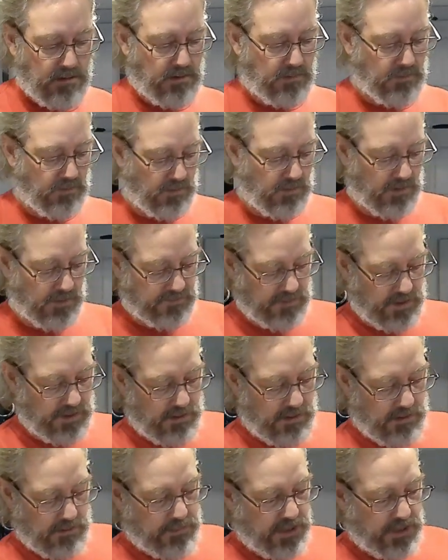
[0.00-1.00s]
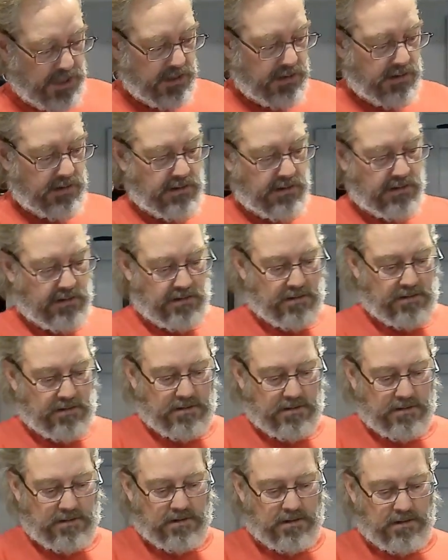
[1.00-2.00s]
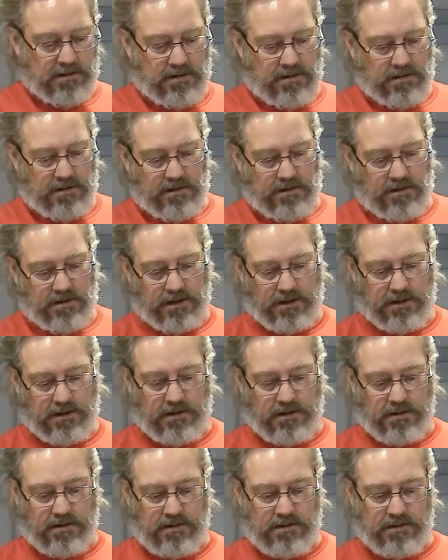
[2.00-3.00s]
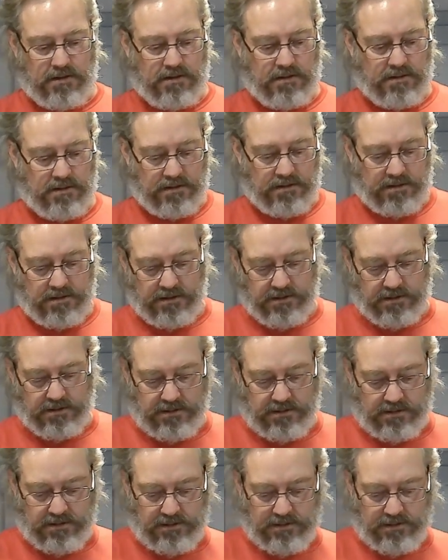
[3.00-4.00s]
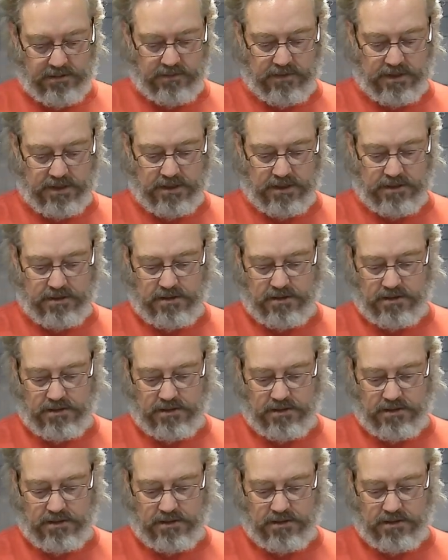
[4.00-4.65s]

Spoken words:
So let's get our pan hot. Do that.